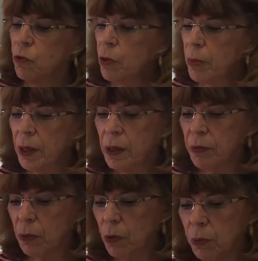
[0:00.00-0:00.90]
my
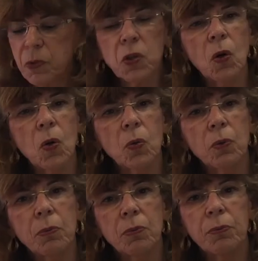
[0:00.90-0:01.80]
living room.
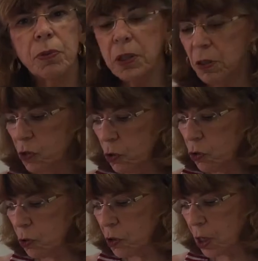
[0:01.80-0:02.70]
So please
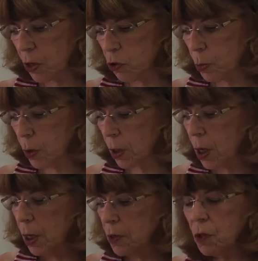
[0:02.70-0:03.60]
use your sketchbook.
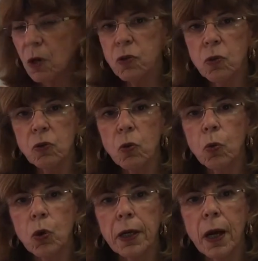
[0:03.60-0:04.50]
It's also to
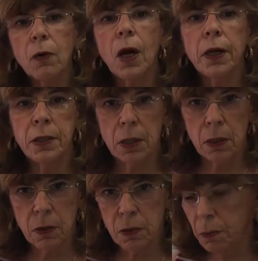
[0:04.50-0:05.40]
work out
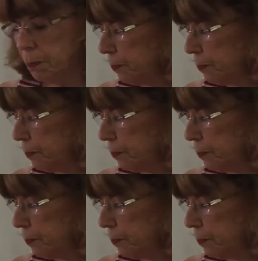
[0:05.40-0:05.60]
ideas.